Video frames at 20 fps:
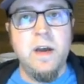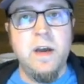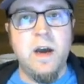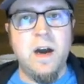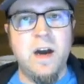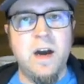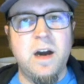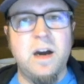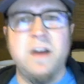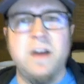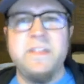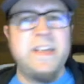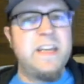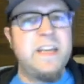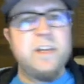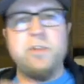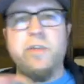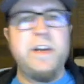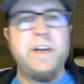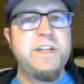on the
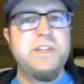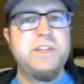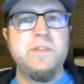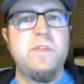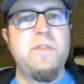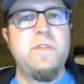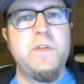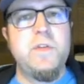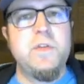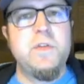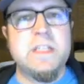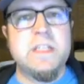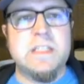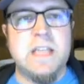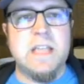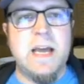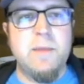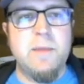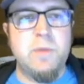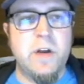integration of a few of these
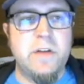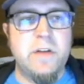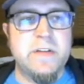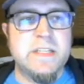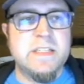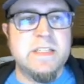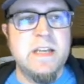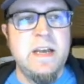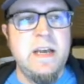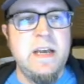libraries.